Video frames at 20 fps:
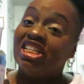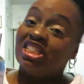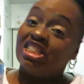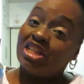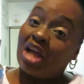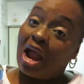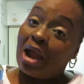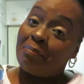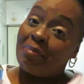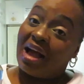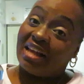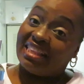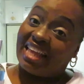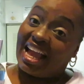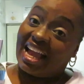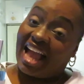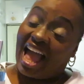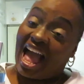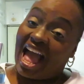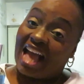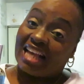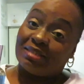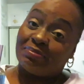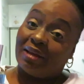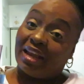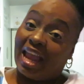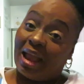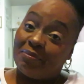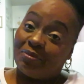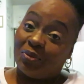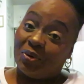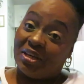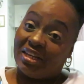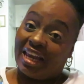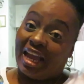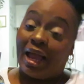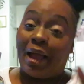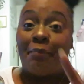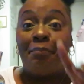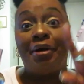Sorry about that, guys. My camera
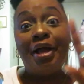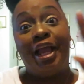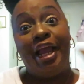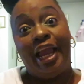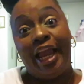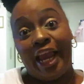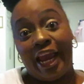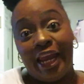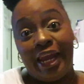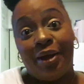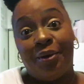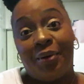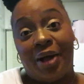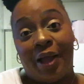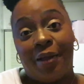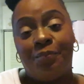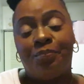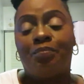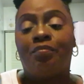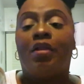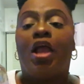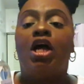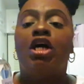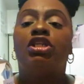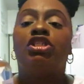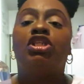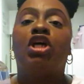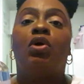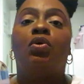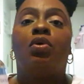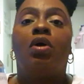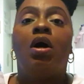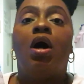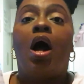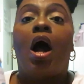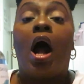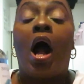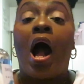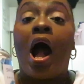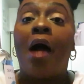went dead. But anyway, so
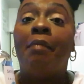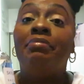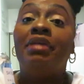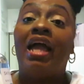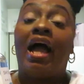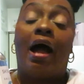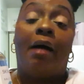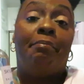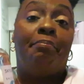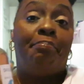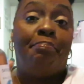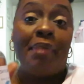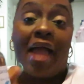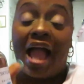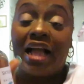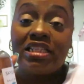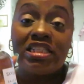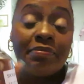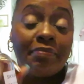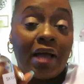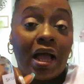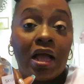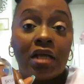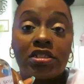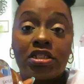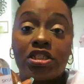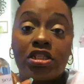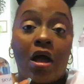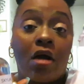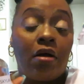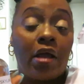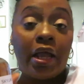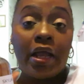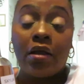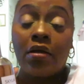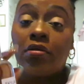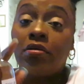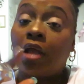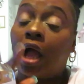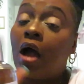um yeah back to my salt
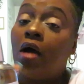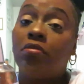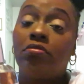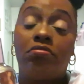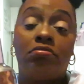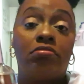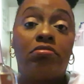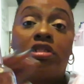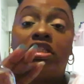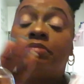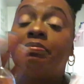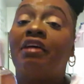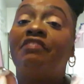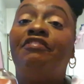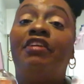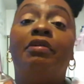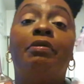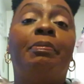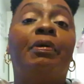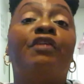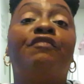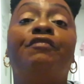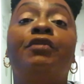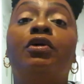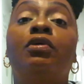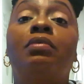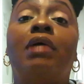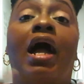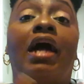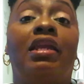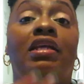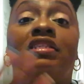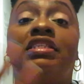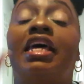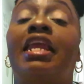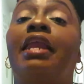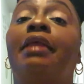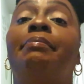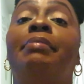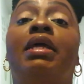air y'all this is my favorite perfume and i
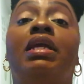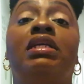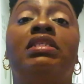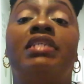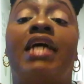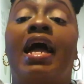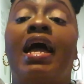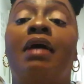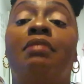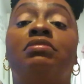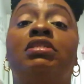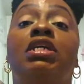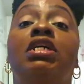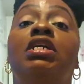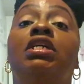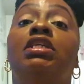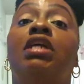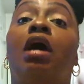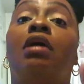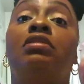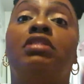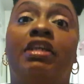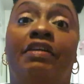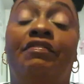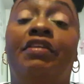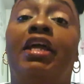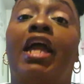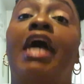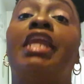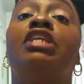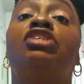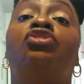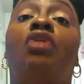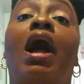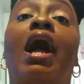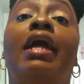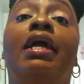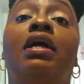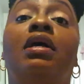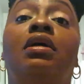said it a million times y'all definitely gotta
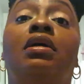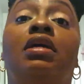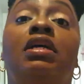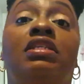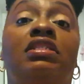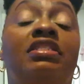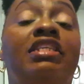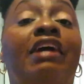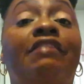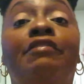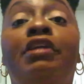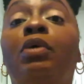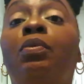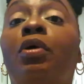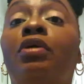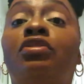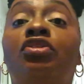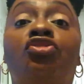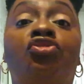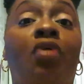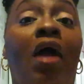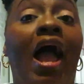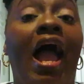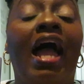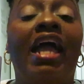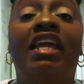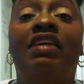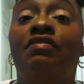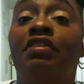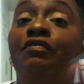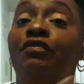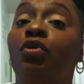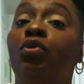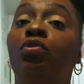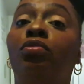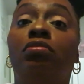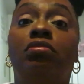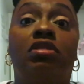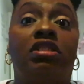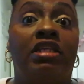try it it's definitely worth a try even if
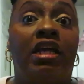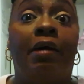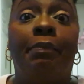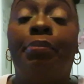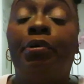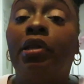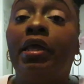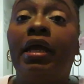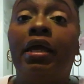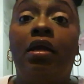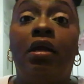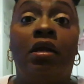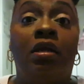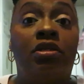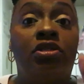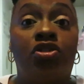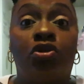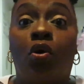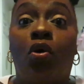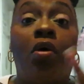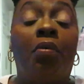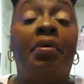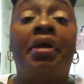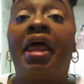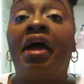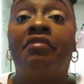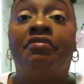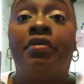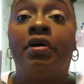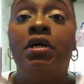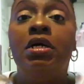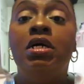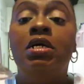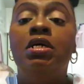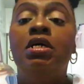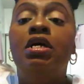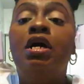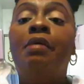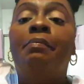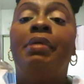you sample it in the store whatever
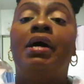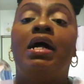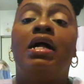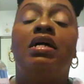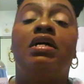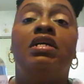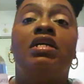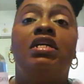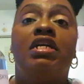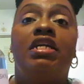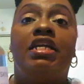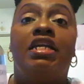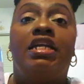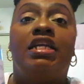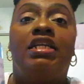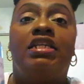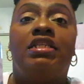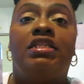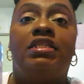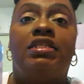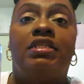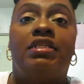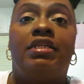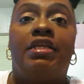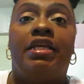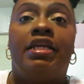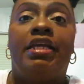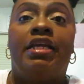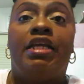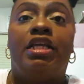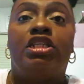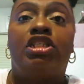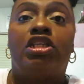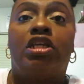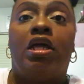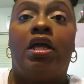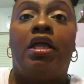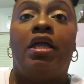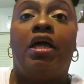but it is